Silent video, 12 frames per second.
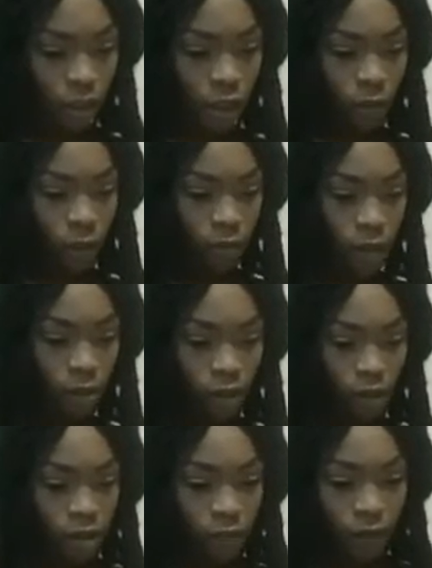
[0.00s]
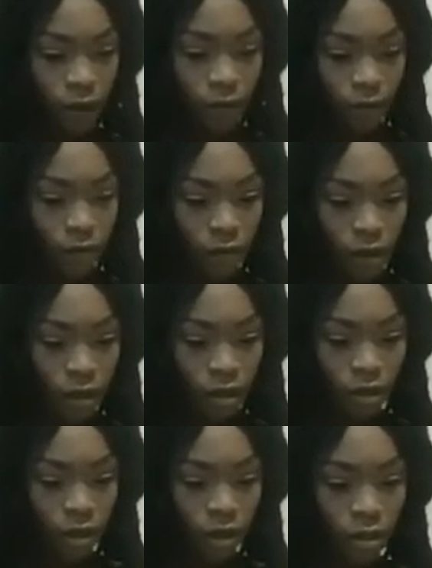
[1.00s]
Tell me about this Five of
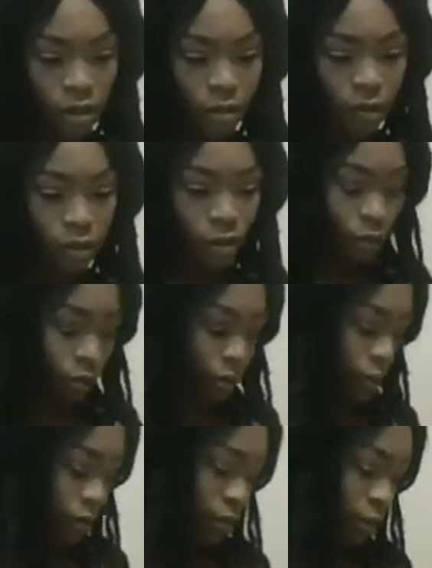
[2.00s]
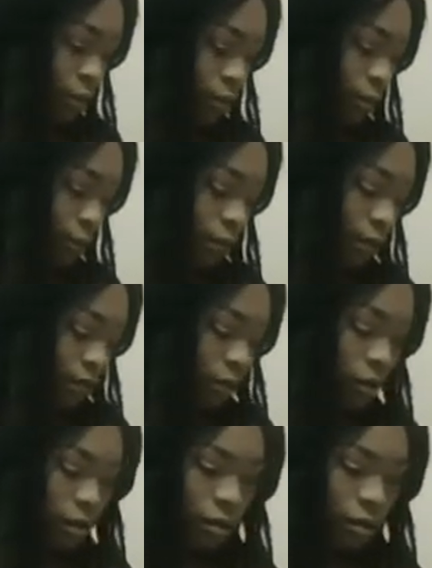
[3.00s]
Wands and this Three of Swords, please, Spirit.